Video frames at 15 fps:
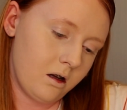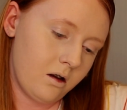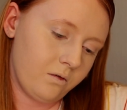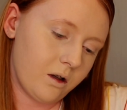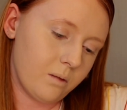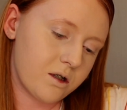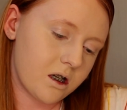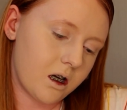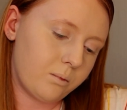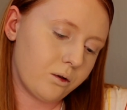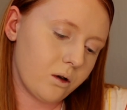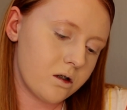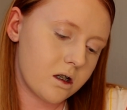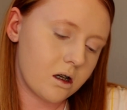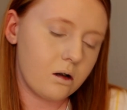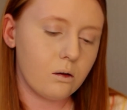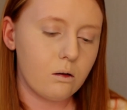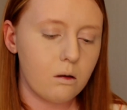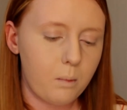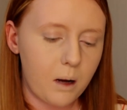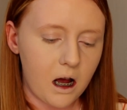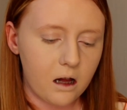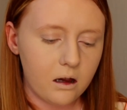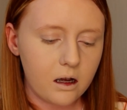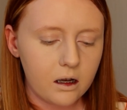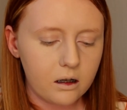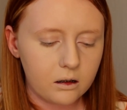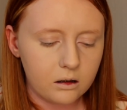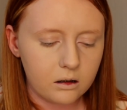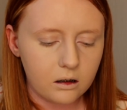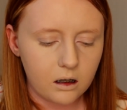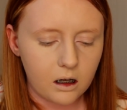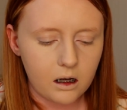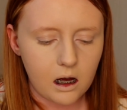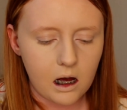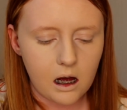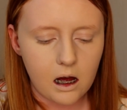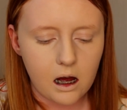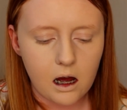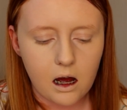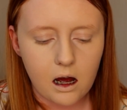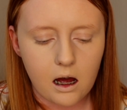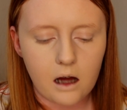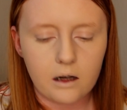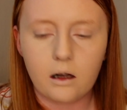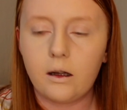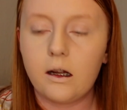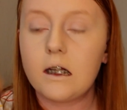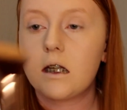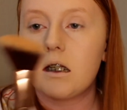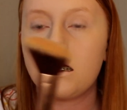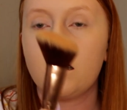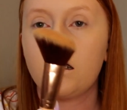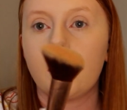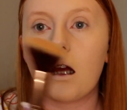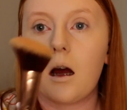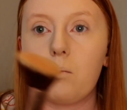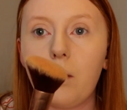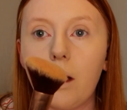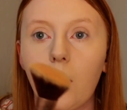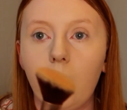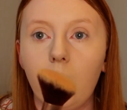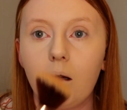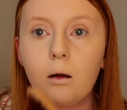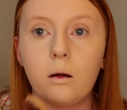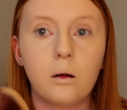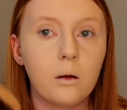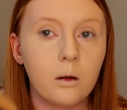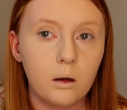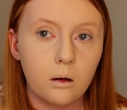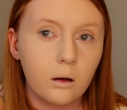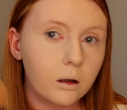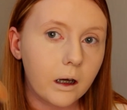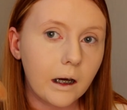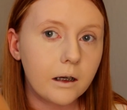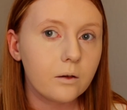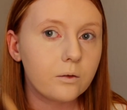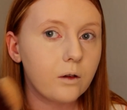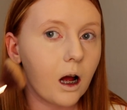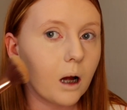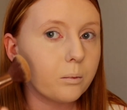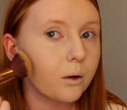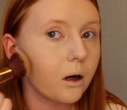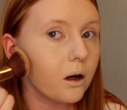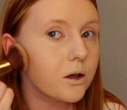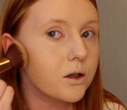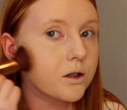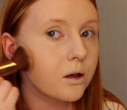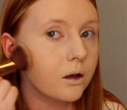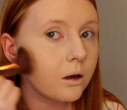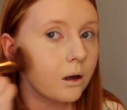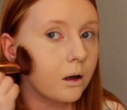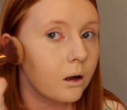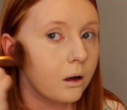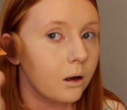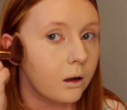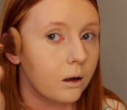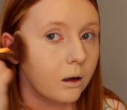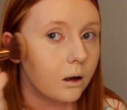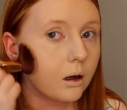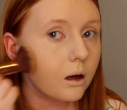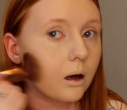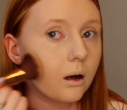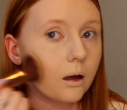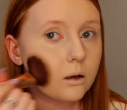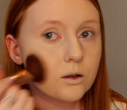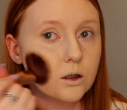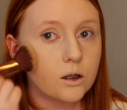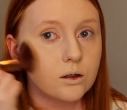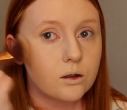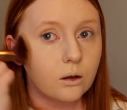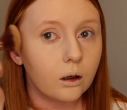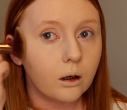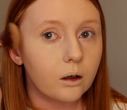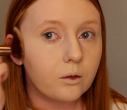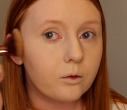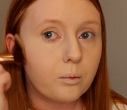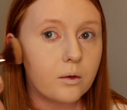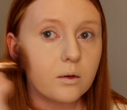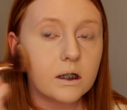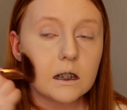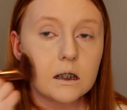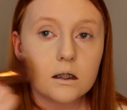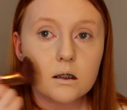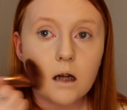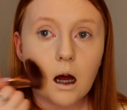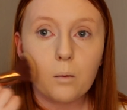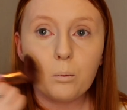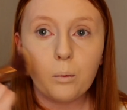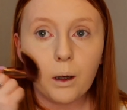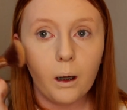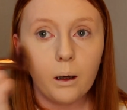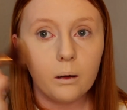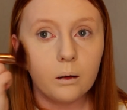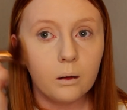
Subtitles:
Film Star Bronze and Glow palette. And I like to take like a big kind of flat brush and just sort of stamp it